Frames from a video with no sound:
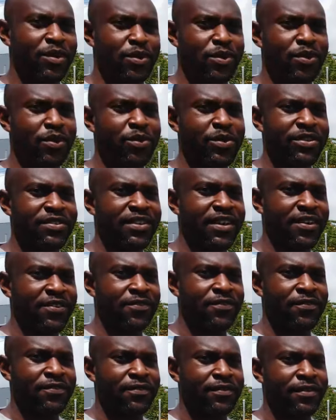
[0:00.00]
I would always
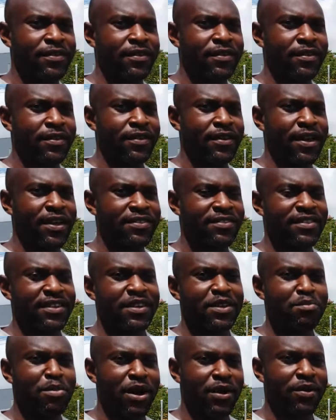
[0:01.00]
have a
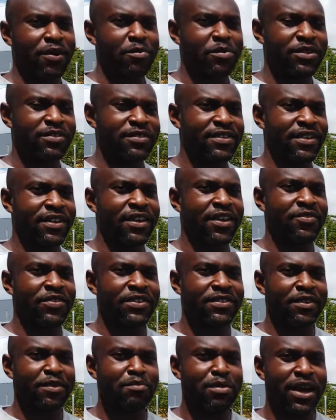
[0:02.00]
steady backup instead of
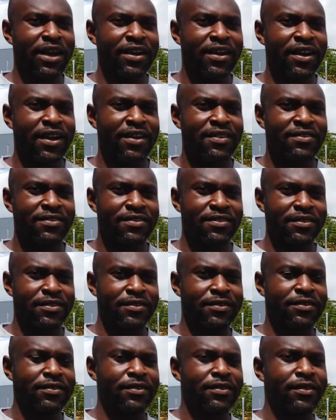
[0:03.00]
having to buy gas
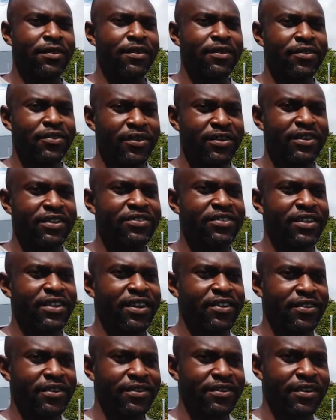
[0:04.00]
to run the
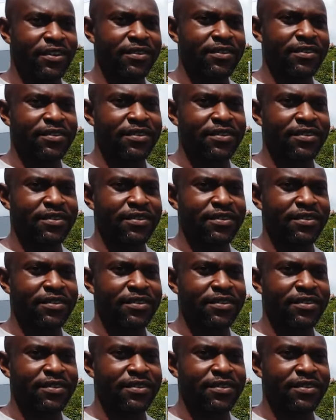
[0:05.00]
generator.